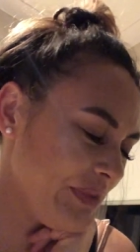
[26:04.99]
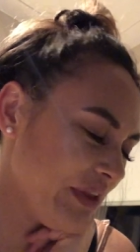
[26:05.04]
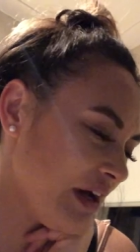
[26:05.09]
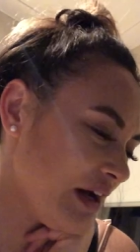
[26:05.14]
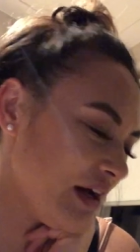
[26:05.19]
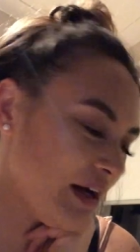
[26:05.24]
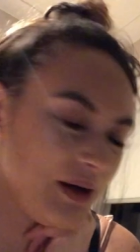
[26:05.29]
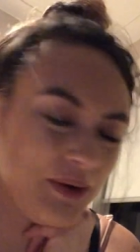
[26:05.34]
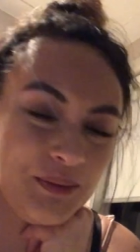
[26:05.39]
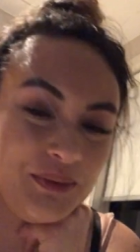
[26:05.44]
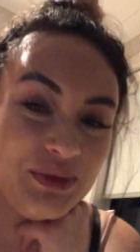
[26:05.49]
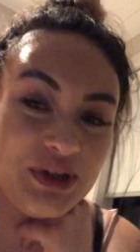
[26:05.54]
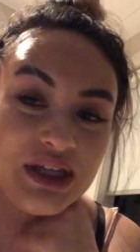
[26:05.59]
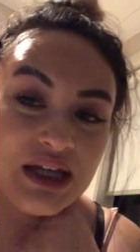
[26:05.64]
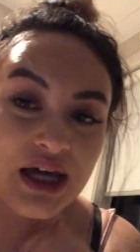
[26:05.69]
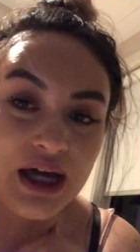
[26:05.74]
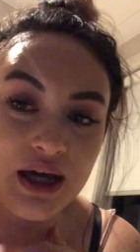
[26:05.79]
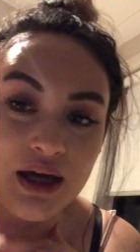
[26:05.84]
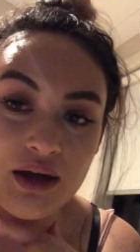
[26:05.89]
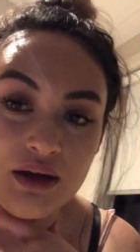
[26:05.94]
Um,
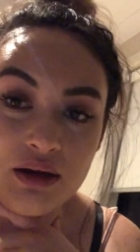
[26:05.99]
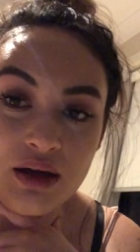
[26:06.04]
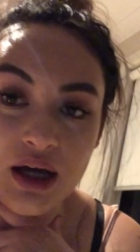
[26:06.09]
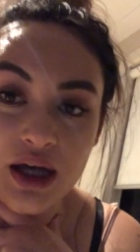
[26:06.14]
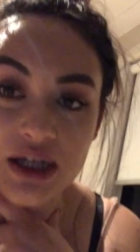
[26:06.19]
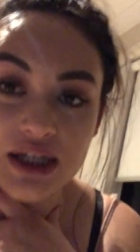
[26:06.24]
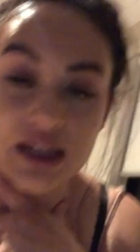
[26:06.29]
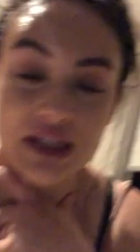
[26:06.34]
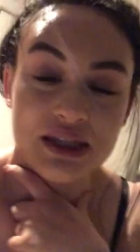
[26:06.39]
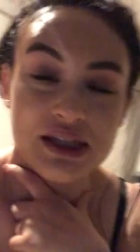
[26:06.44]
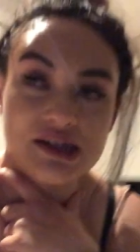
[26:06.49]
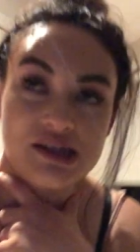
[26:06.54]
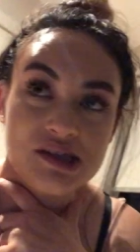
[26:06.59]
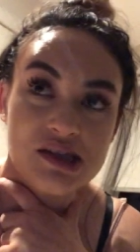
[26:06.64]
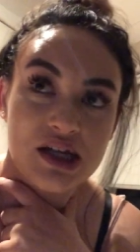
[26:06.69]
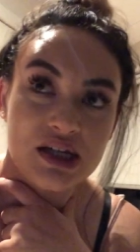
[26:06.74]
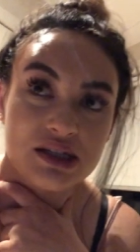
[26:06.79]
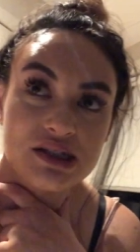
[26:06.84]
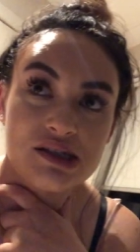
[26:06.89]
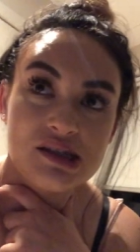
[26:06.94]
yeah, I get these
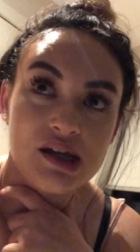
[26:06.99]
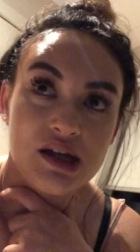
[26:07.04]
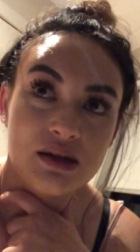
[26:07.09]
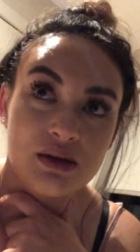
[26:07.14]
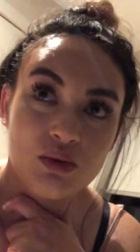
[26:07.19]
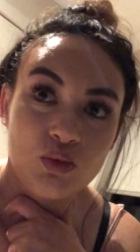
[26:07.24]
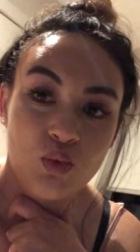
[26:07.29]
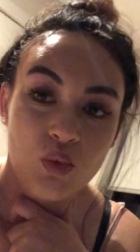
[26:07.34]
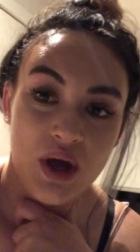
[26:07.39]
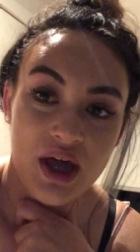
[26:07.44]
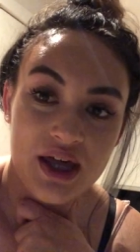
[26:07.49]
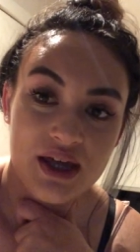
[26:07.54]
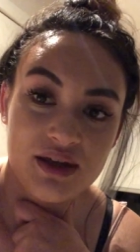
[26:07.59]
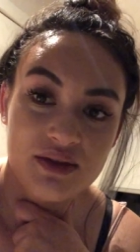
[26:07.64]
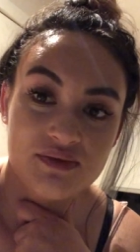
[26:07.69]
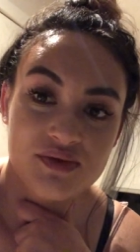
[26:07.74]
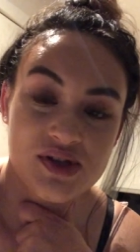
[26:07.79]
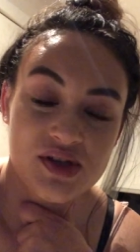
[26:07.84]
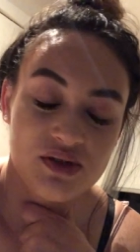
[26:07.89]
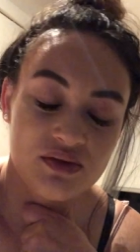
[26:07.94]
like sudden
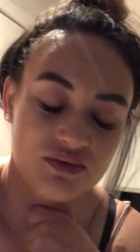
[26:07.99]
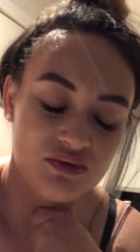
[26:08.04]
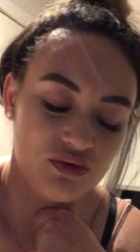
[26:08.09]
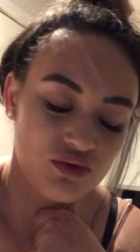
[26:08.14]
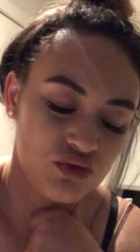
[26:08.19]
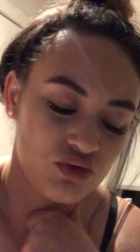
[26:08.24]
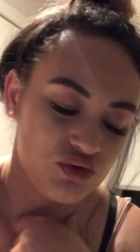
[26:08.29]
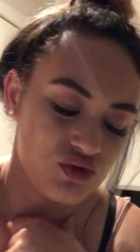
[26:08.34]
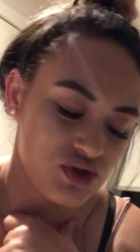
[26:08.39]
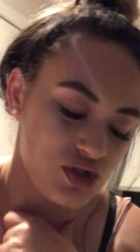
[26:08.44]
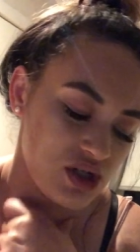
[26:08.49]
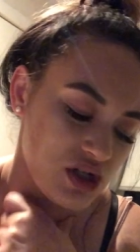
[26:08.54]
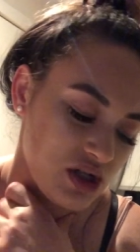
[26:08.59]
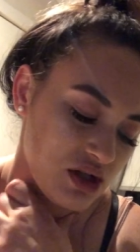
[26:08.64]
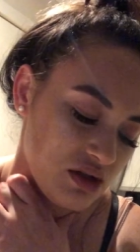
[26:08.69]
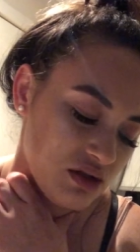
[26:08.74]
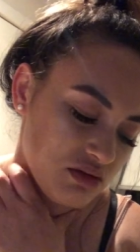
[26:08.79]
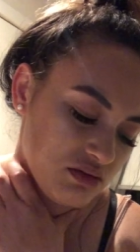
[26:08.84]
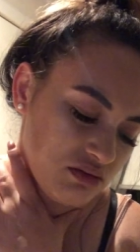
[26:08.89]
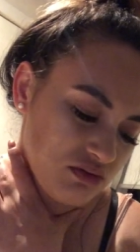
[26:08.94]
waves of
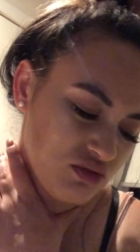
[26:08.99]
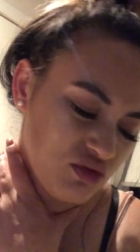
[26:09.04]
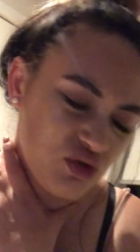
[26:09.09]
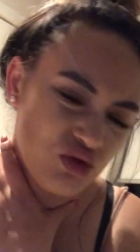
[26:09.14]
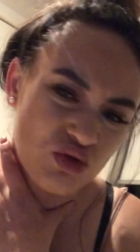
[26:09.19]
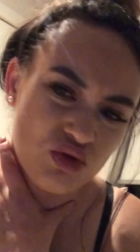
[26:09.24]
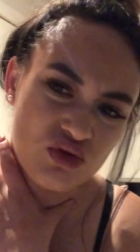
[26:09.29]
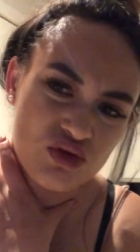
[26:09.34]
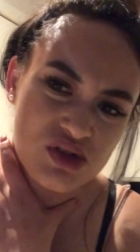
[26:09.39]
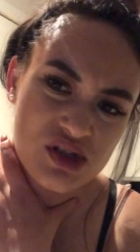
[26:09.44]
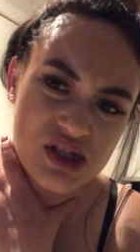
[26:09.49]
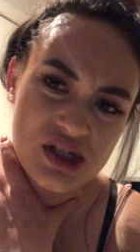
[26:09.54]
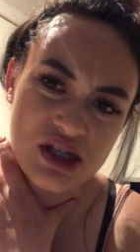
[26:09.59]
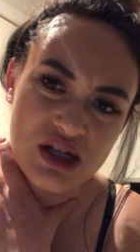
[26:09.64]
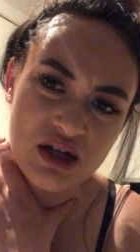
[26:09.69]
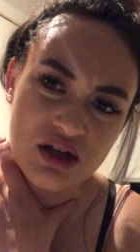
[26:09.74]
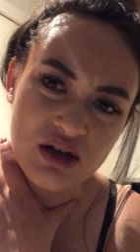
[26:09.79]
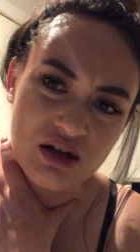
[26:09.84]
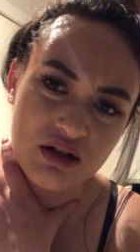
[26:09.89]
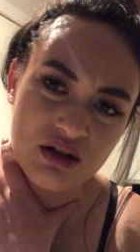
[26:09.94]
nausea.
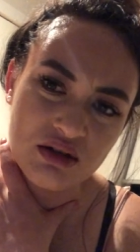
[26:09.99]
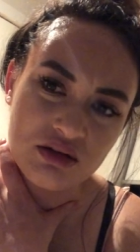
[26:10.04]
Nausea.